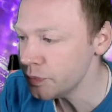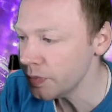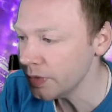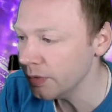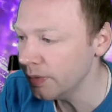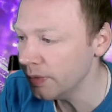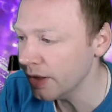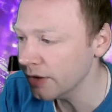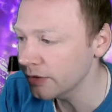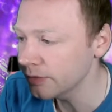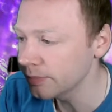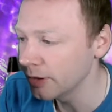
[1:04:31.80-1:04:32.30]

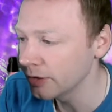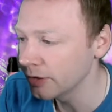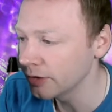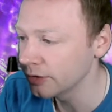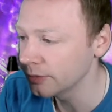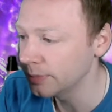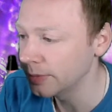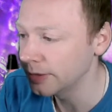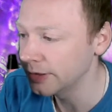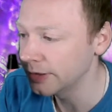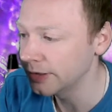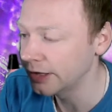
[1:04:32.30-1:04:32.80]
We have
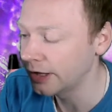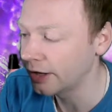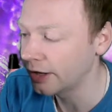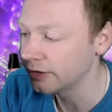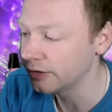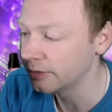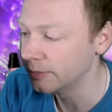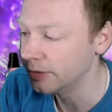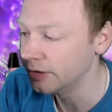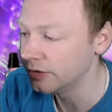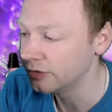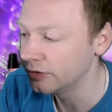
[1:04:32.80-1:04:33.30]
smokers, but they are
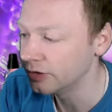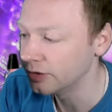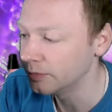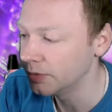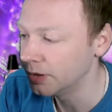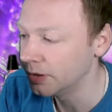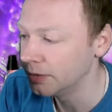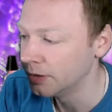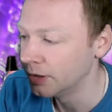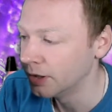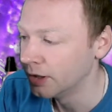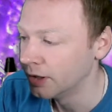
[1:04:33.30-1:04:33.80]

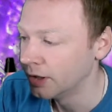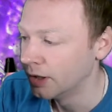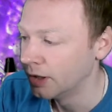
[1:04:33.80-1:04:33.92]
diminishing.